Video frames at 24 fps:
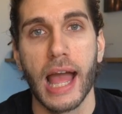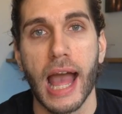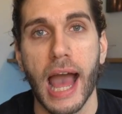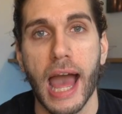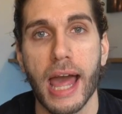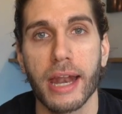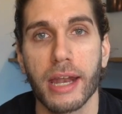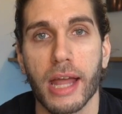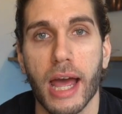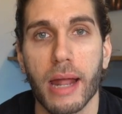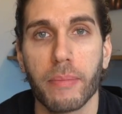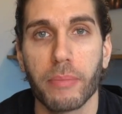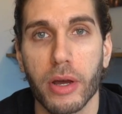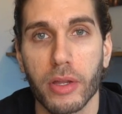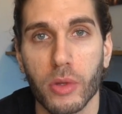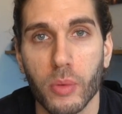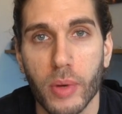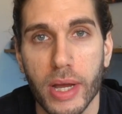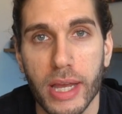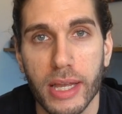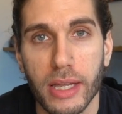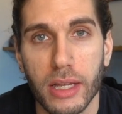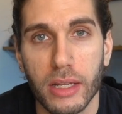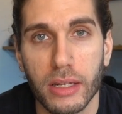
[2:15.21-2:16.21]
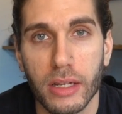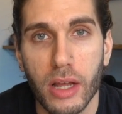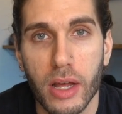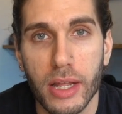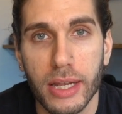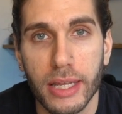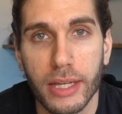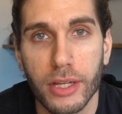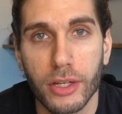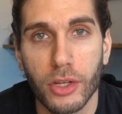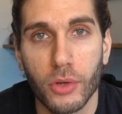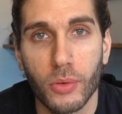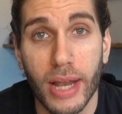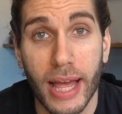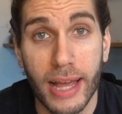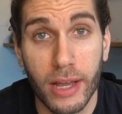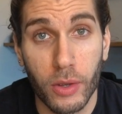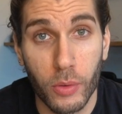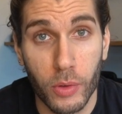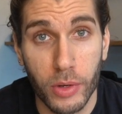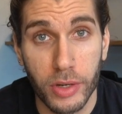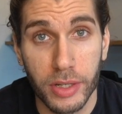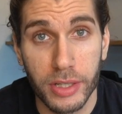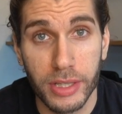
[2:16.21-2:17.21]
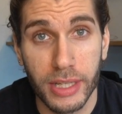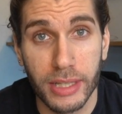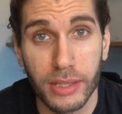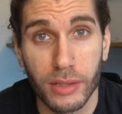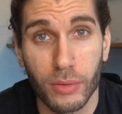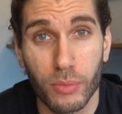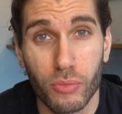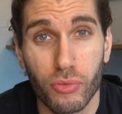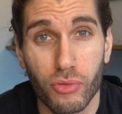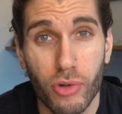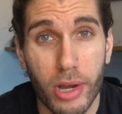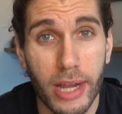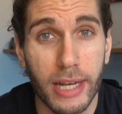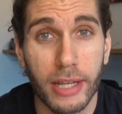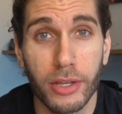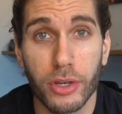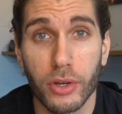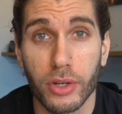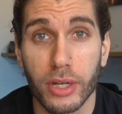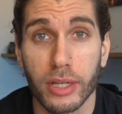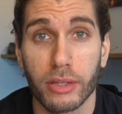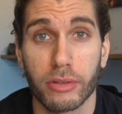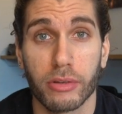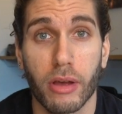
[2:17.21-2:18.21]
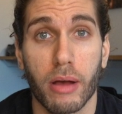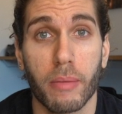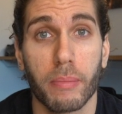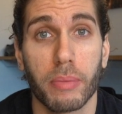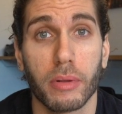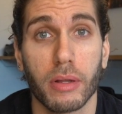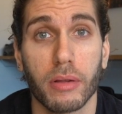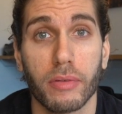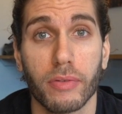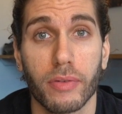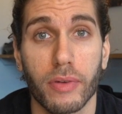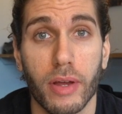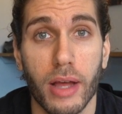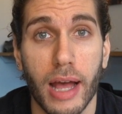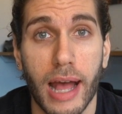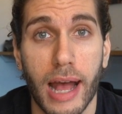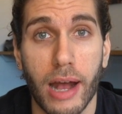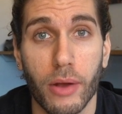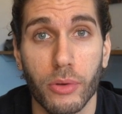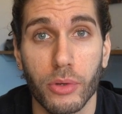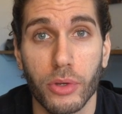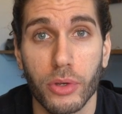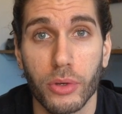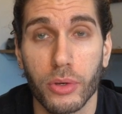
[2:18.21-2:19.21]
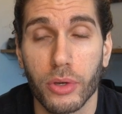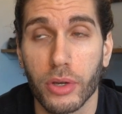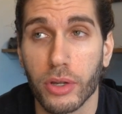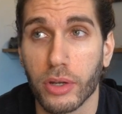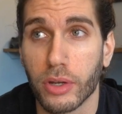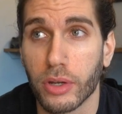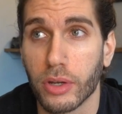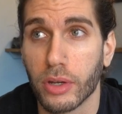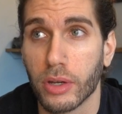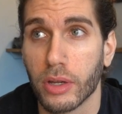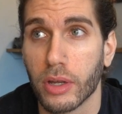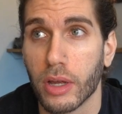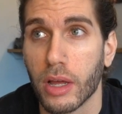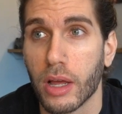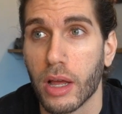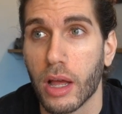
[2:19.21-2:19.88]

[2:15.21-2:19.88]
And by the way, learning a new language is a really good example of how you can